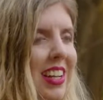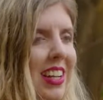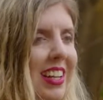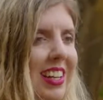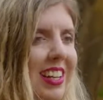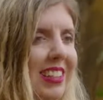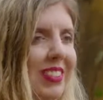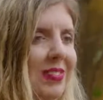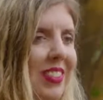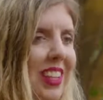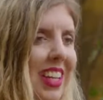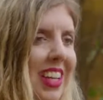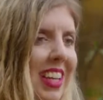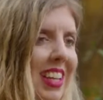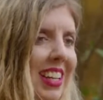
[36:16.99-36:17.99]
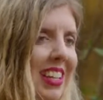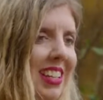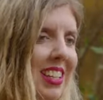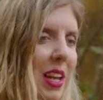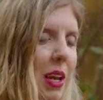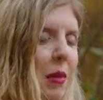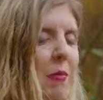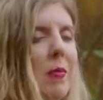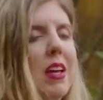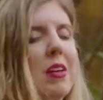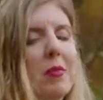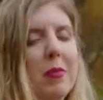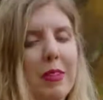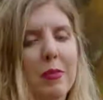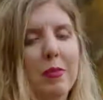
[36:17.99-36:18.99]
And
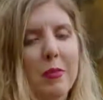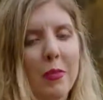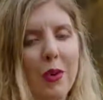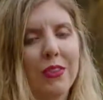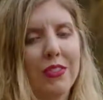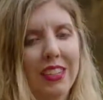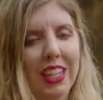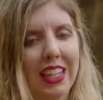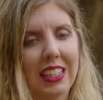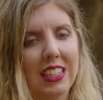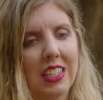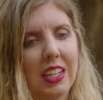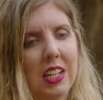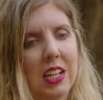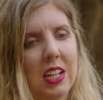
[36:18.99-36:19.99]
many more things.